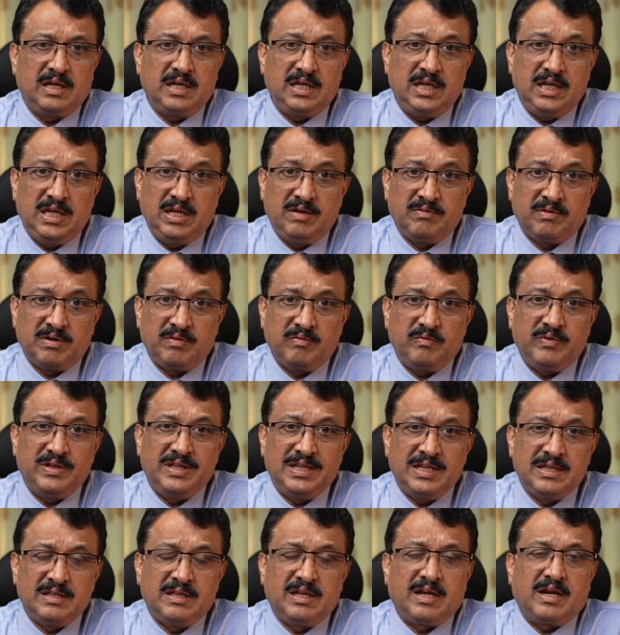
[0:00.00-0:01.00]
even
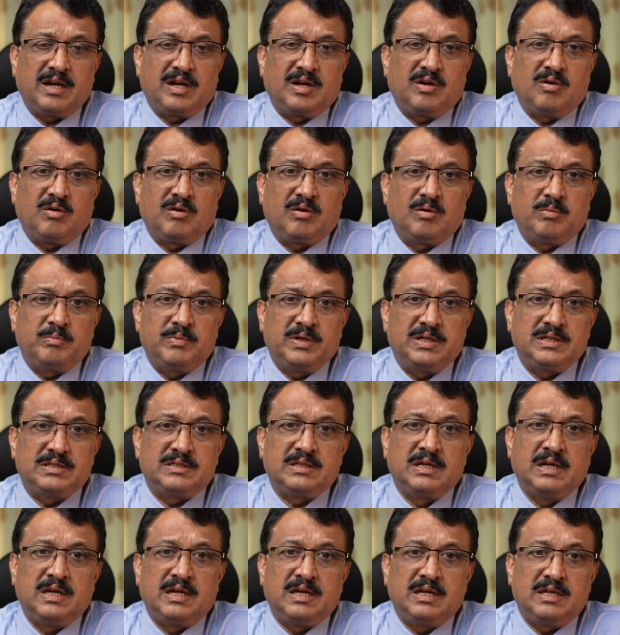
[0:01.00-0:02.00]
within their
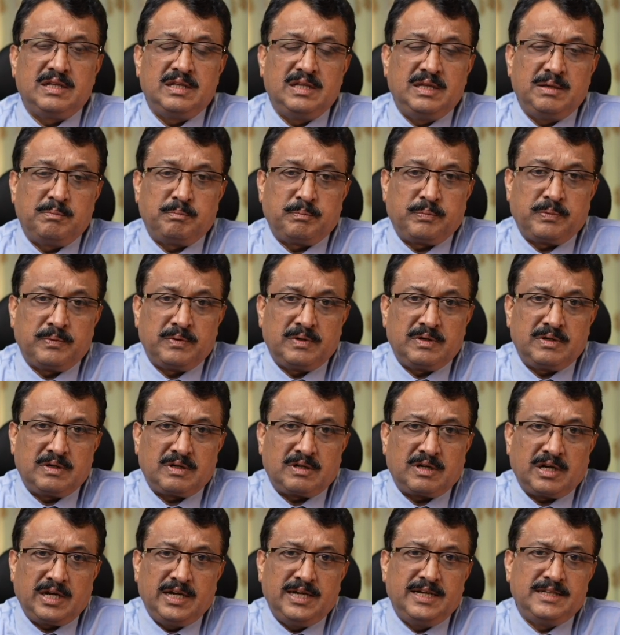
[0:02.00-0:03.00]
economies, the
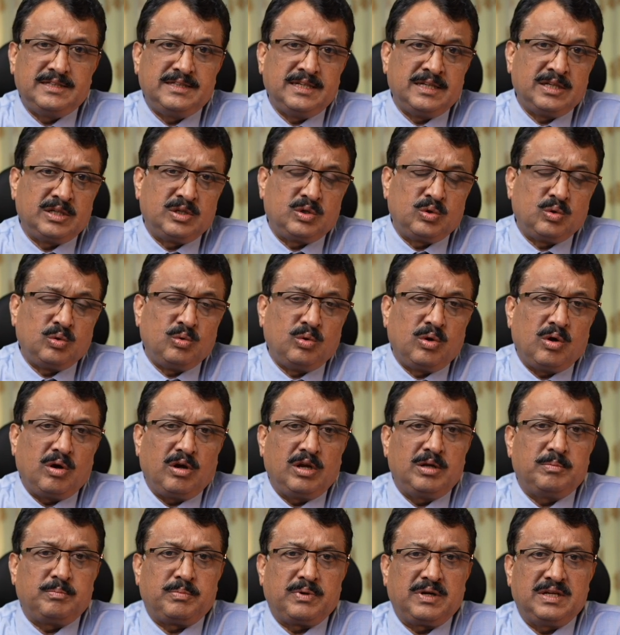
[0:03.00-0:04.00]
rise in crude
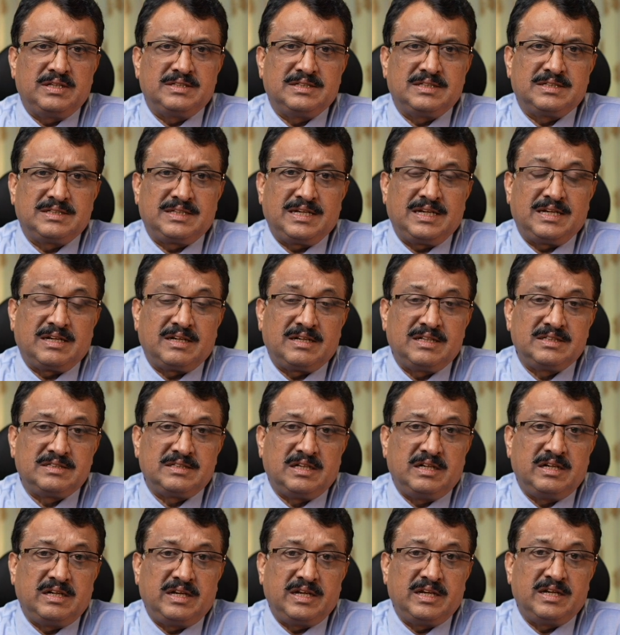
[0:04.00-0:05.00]
oil prices can
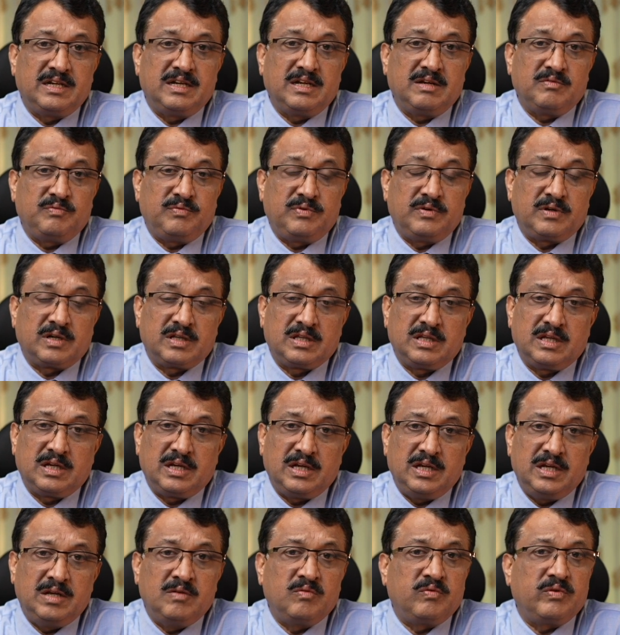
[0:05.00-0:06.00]
result in further
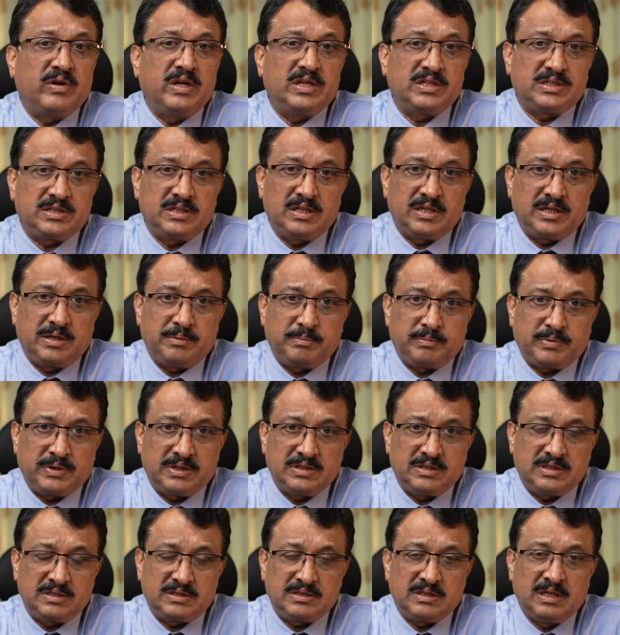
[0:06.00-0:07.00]
inflationary
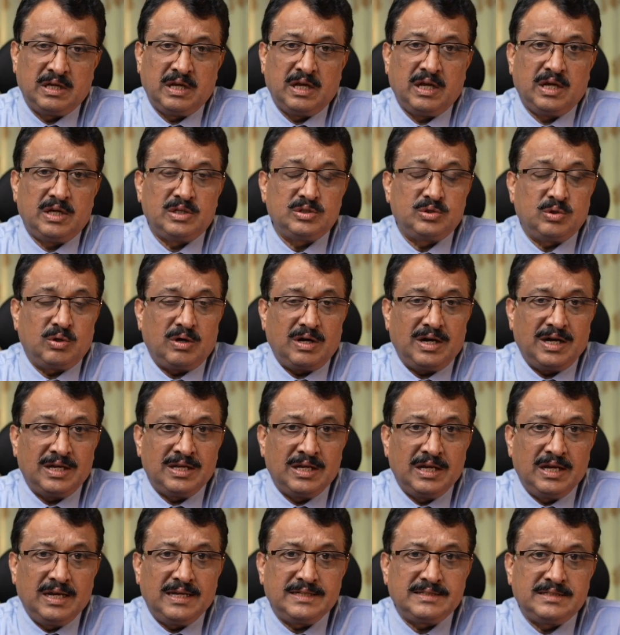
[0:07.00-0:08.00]
pressures. So
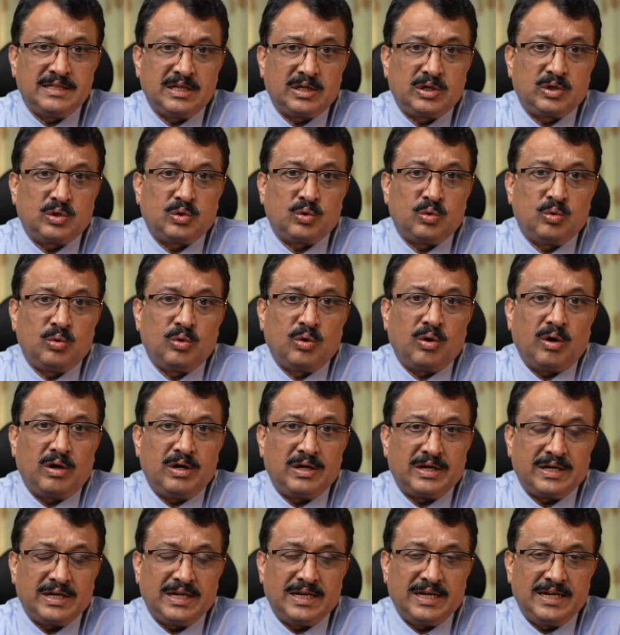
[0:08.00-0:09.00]
unless the crude
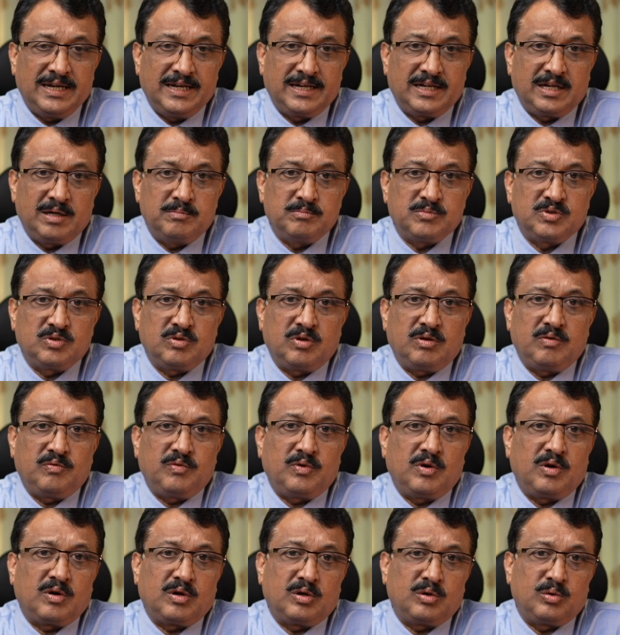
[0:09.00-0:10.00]
oil really comes off
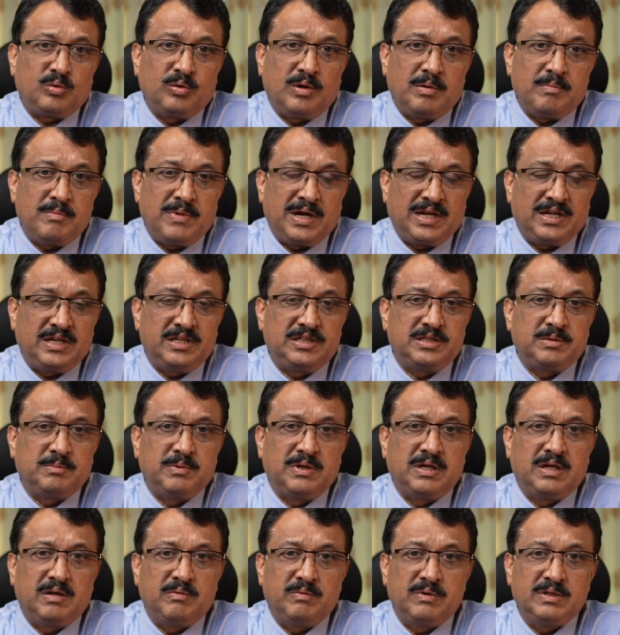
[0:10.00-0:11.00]
or to a
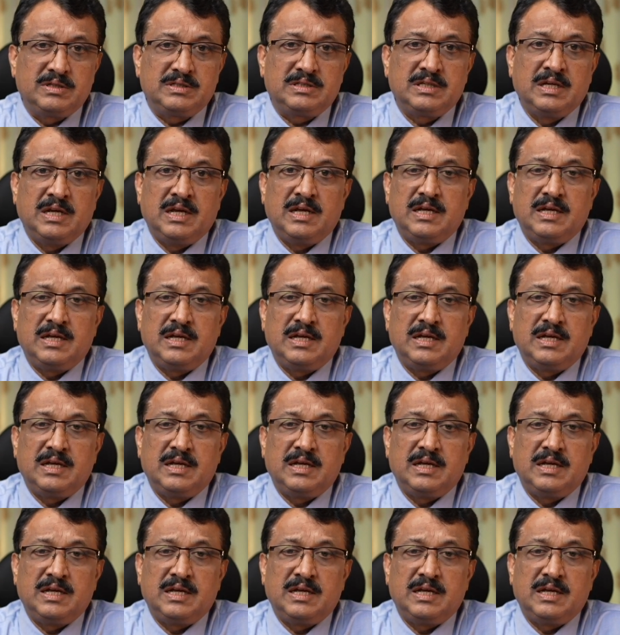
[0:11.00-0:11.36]
manageable levels,